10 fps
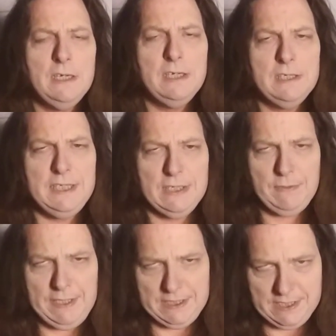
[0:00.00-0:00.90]

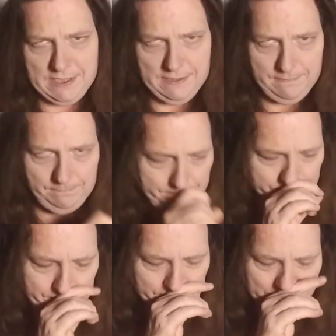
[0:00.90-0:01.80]
decreased.
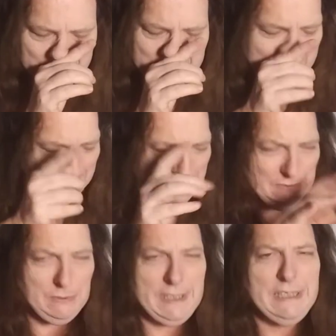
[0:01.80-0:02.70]
Because it's too
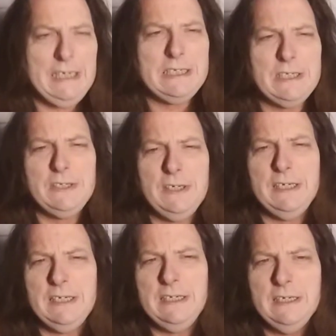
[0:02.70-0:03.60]
late. It's too,
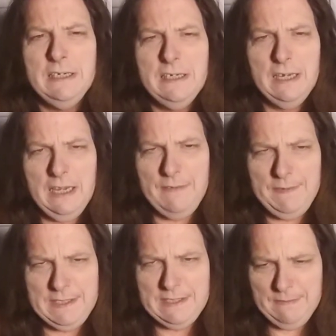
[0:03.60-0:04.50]
it, if,
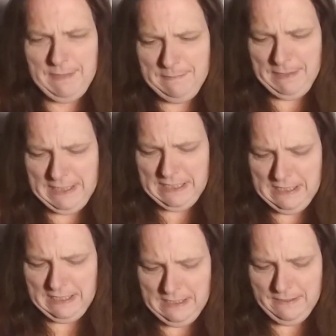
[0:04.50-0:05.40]
it's, if I make
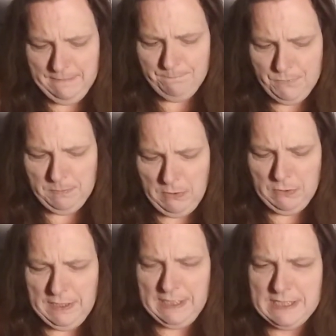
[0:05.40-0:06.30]
it tomorrow
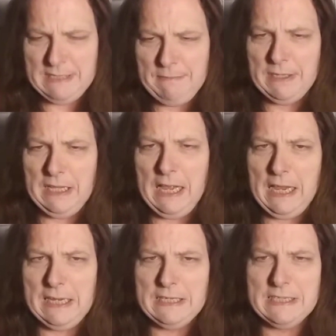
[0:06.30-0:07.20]
night at seven o'clock,
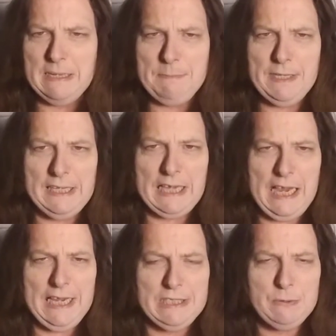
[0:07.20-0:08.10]
it's going to be like high
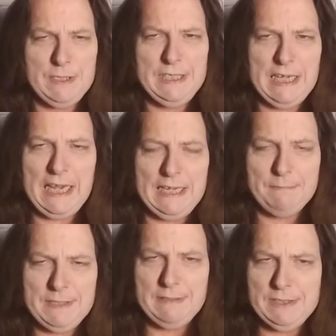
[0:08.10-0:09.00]
at twenty-nine. But
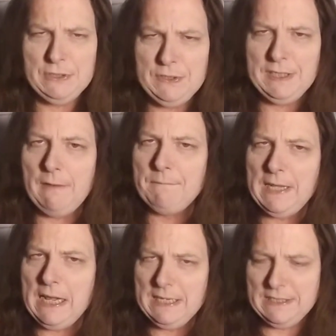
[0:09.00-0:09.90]
don't turn the oven
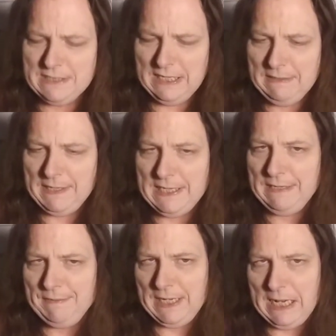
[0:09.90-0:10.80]
on, it's going to make it
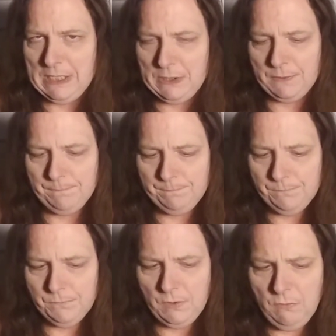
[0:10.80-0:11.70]
even hotter.
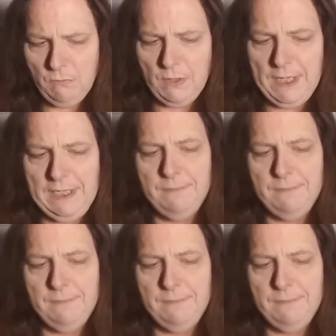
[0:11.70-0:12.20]
Right.